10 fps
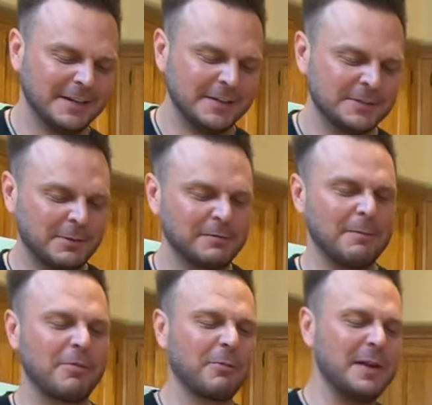So went from
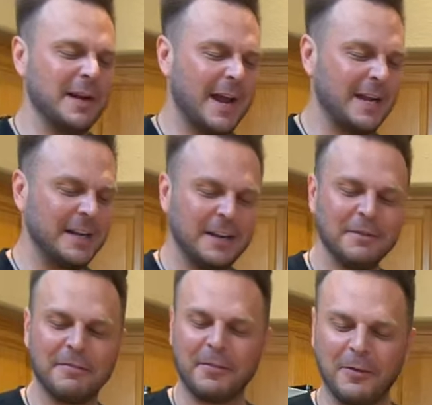390,
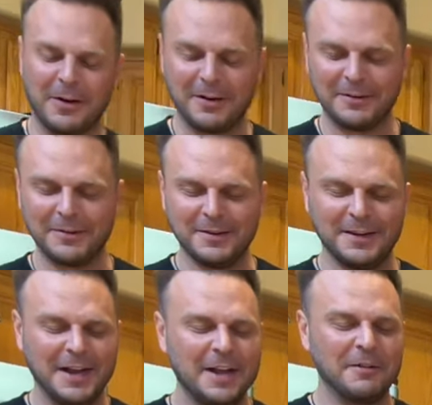400,
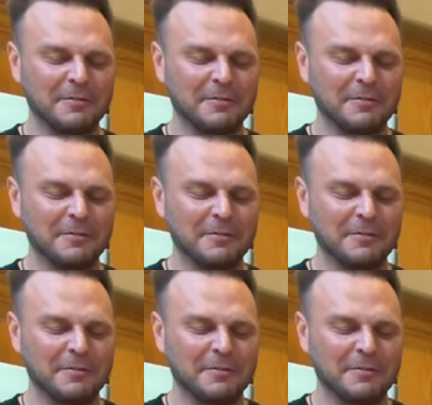to